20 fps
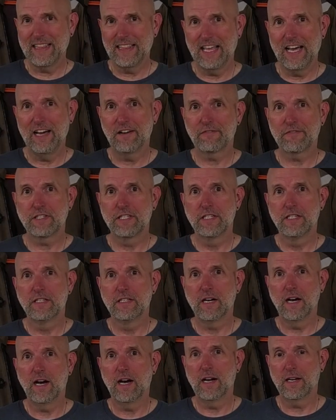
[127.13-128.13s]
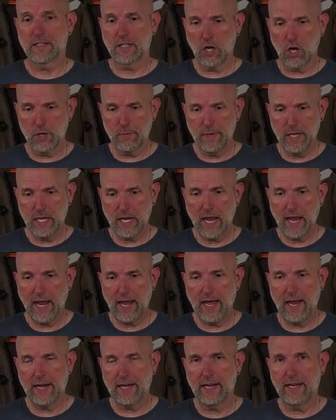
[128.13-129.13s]
left, Garmin
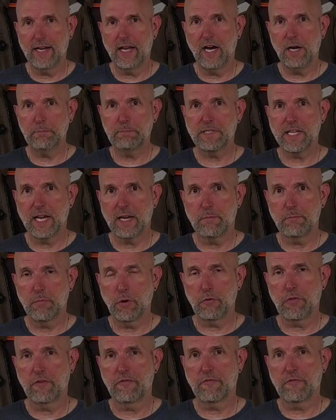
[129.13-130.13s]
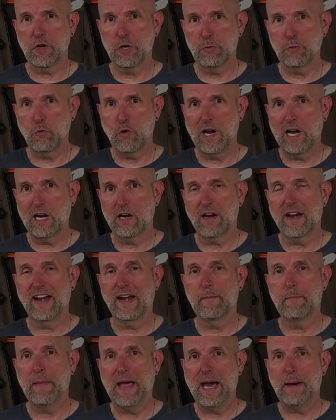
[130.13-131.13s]
had an update, both a firmware and
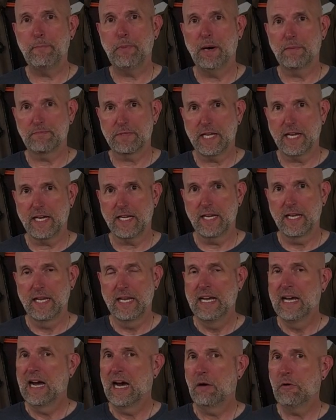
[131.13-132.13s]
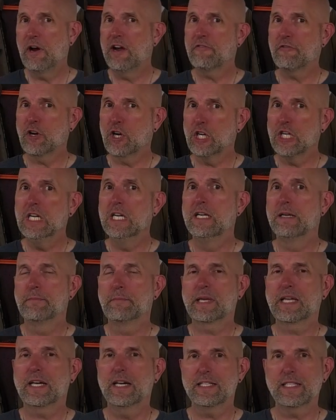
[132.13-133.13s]
a map update. However,
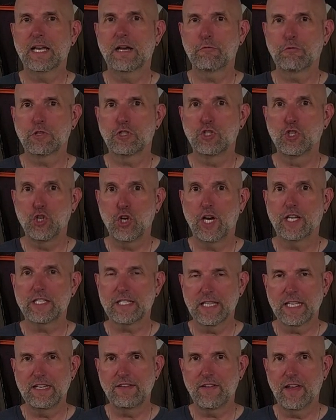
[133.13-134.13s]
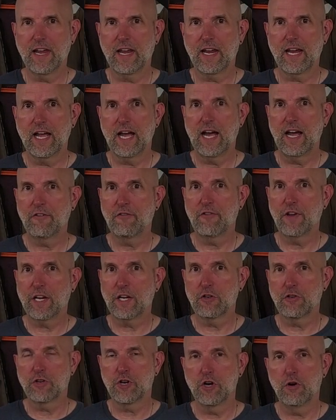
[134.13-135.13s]
because I was just leaving, I
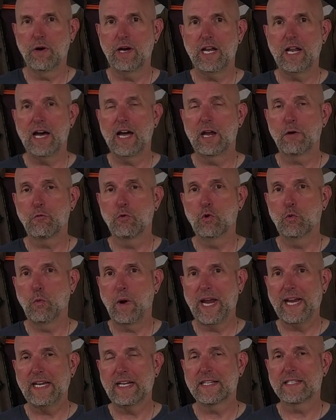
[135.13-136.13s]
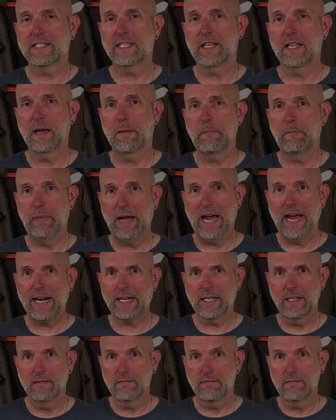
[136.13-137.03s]
figured, you know what, I will wait until I'm back,